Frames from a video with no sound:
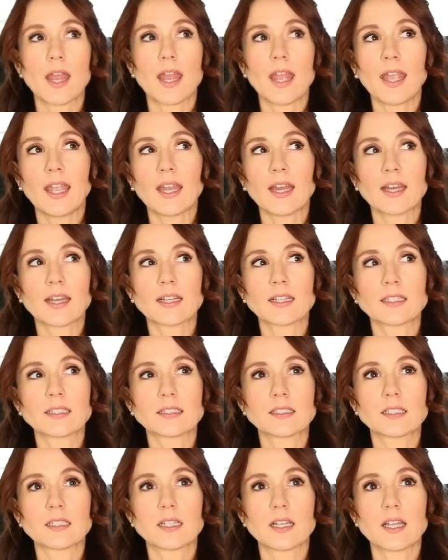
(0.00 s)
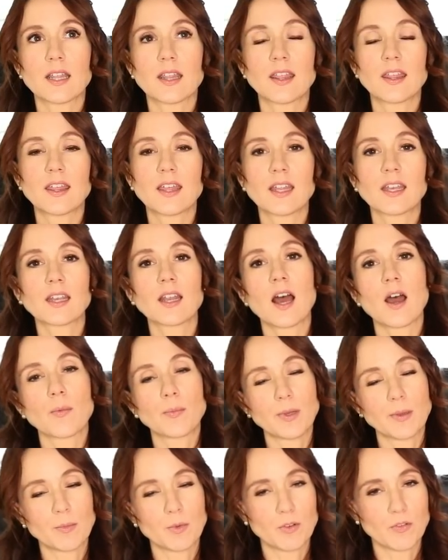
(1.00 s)
and then I'll
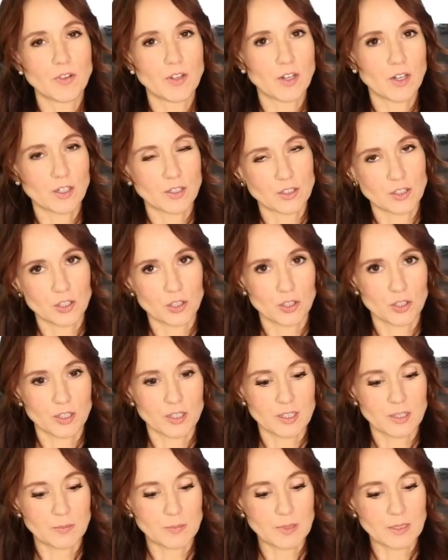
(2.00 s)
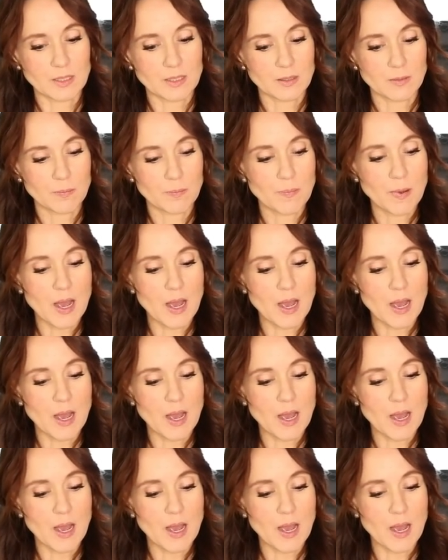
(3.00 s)
be moving on to Christmas.